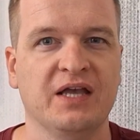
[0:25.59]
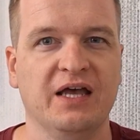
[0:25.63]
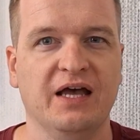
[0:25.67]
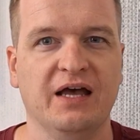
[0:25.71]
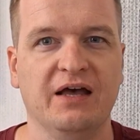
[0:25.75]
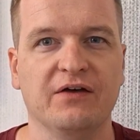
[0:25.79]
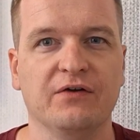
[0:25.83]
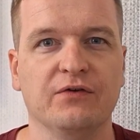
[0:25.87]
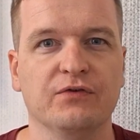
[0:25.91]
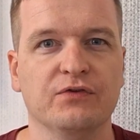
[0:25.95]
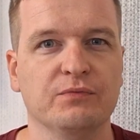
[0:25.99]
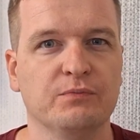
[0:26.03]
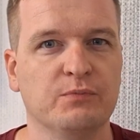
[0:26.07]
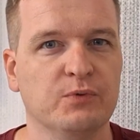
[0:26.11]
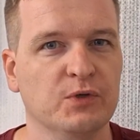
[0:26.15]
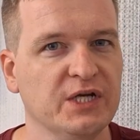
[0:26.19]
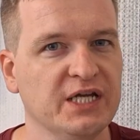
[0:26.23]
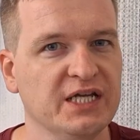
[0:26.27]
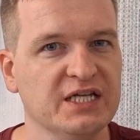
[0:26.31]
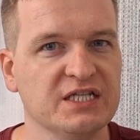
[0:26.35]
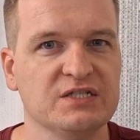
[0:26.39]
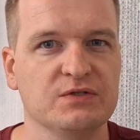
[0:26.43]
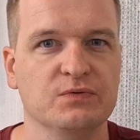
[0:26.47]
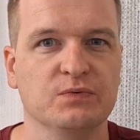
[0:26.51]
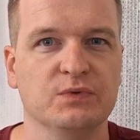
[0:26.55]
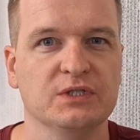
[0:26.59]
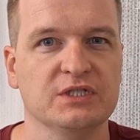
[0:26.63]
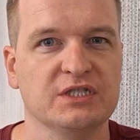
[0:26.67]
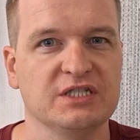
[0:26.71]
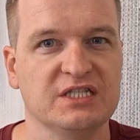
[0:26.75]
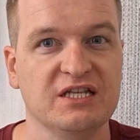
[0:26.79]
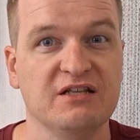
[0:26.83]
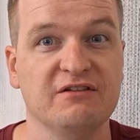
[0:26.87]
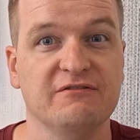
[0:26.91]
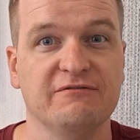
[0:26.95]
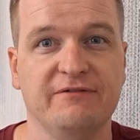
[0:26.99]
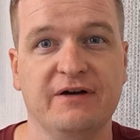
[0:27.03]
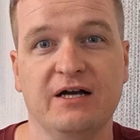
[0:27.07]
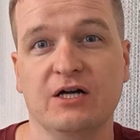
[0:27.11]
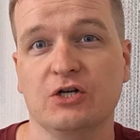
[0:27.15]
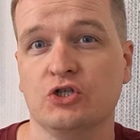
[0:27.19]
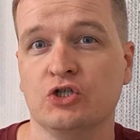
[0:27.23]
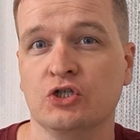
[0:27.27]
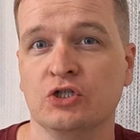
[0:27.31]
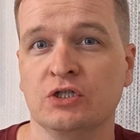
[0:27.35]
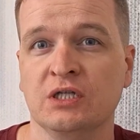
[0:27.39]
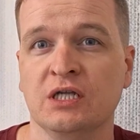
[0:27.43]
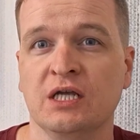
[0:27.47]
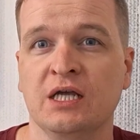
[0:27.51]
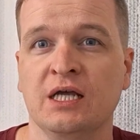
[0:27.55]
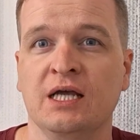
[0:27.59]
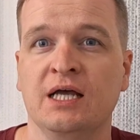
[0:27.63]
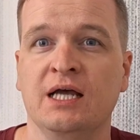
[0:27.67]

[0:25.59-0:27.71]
Uh, the brakes will still function,